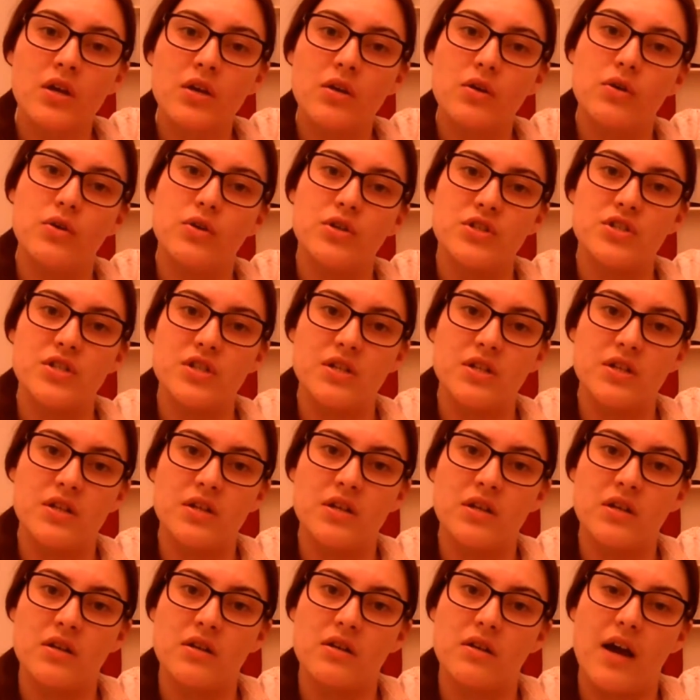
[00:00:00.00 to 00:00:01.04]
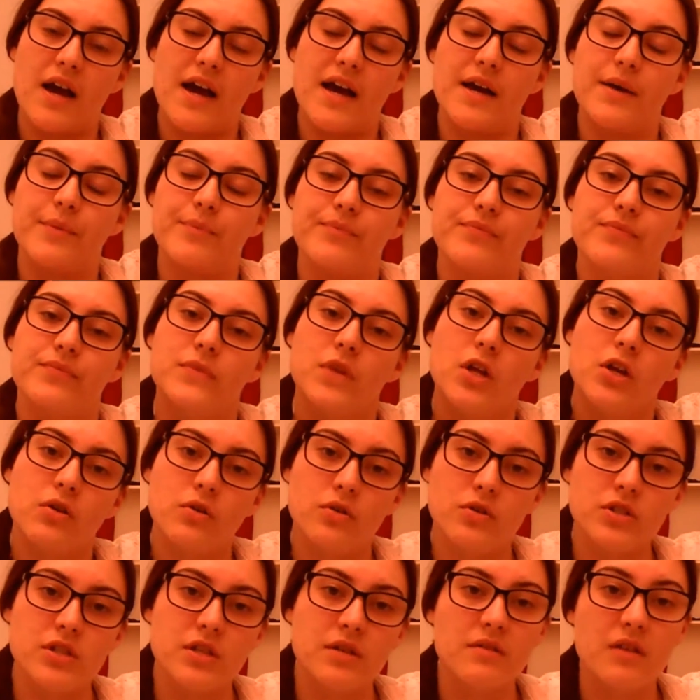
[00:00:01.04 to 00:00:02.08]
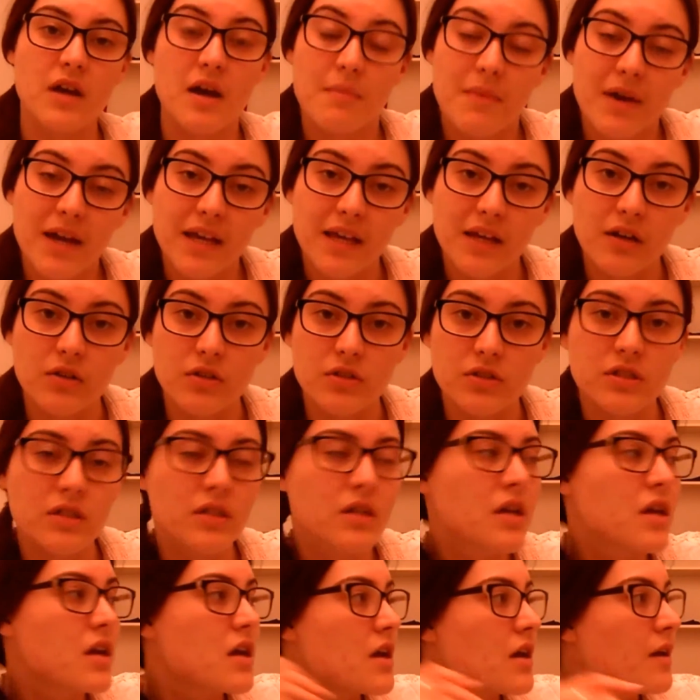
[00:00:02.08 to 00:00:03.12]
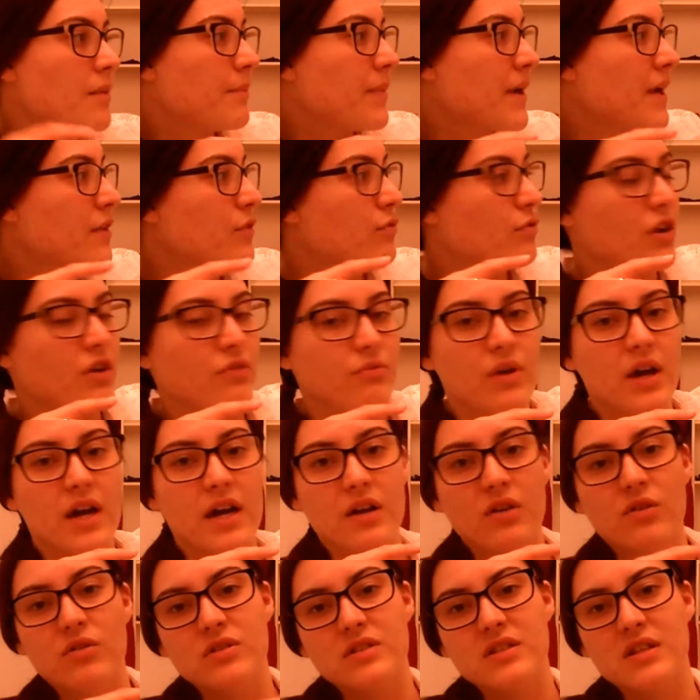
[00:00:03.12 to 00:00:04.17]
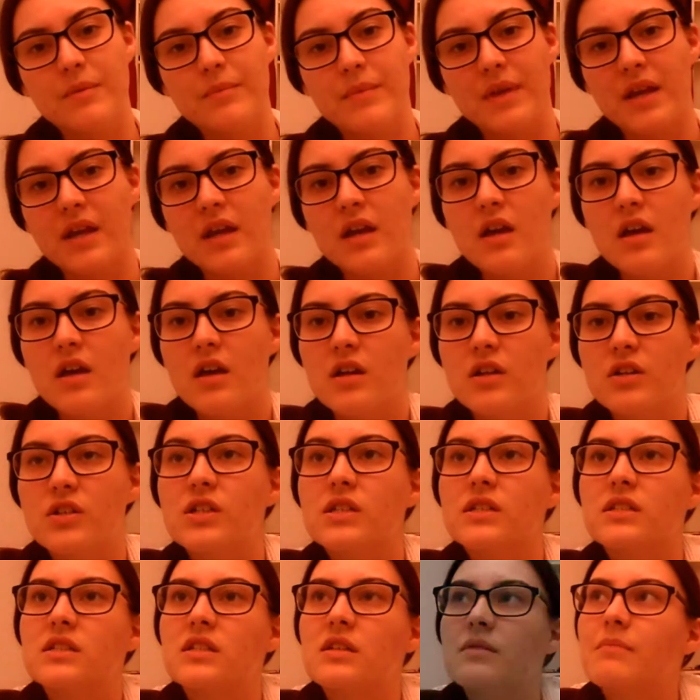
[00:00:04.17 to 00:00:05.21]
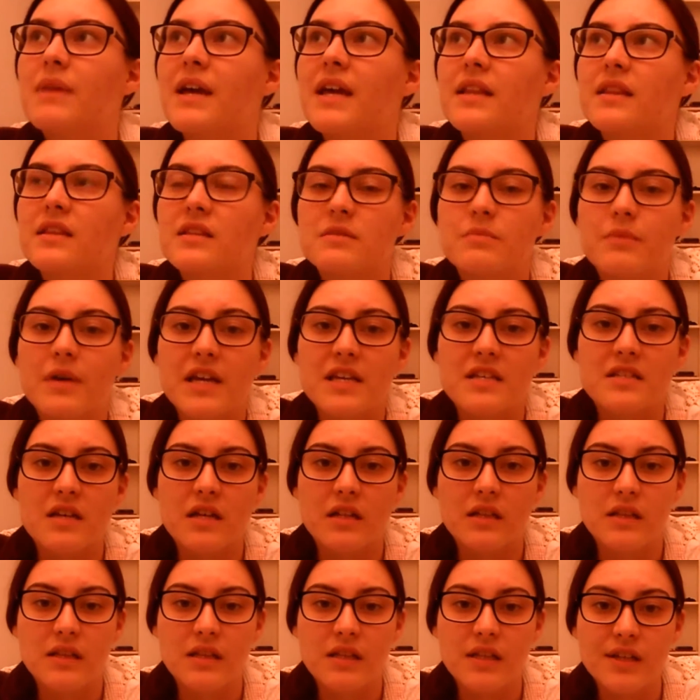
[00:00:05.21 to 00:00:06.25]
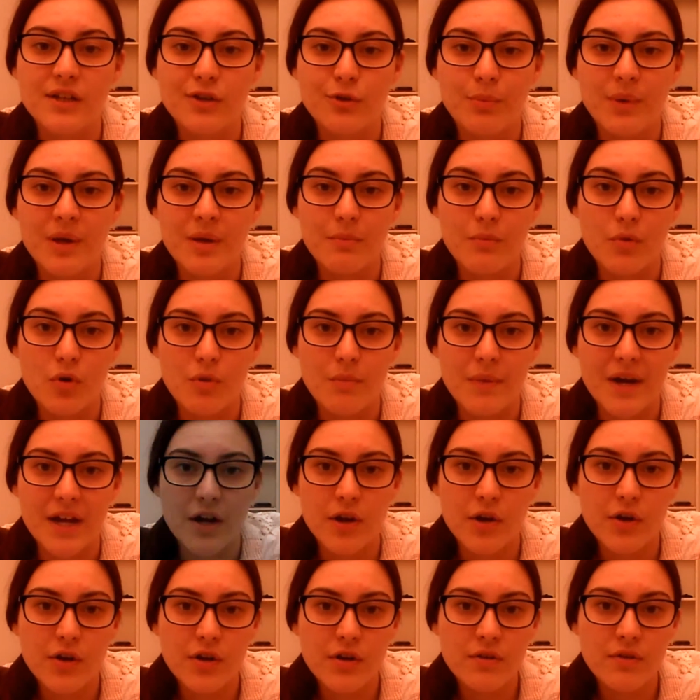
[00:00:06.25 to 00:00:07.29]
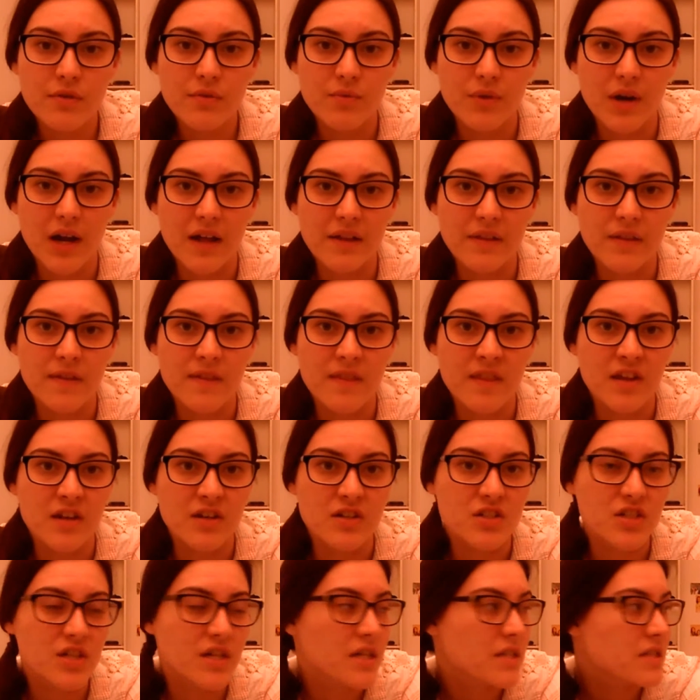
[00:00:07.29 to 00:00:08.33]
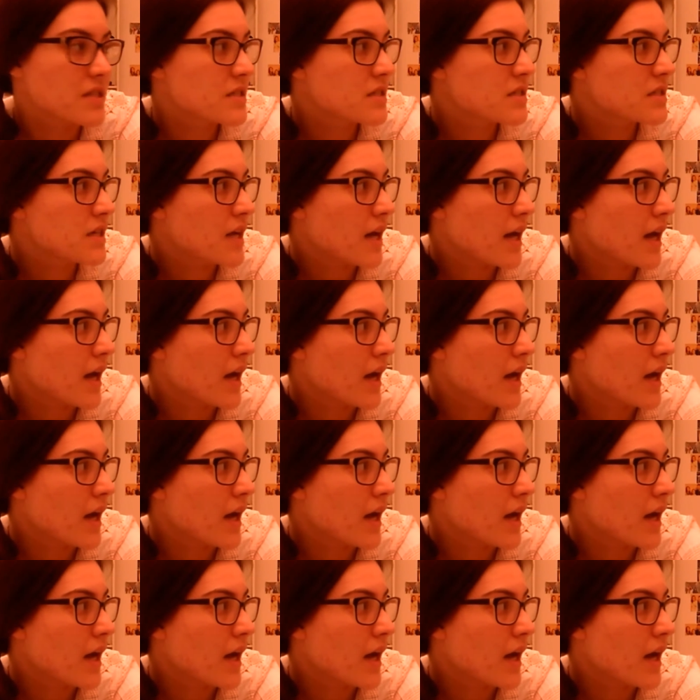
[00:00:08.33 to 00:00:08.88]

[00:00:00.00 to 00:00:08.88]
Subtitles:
cushion, not a cushion, I might get a cushion, but a throw rug or something, just to make this place a little bit more my own, rather than just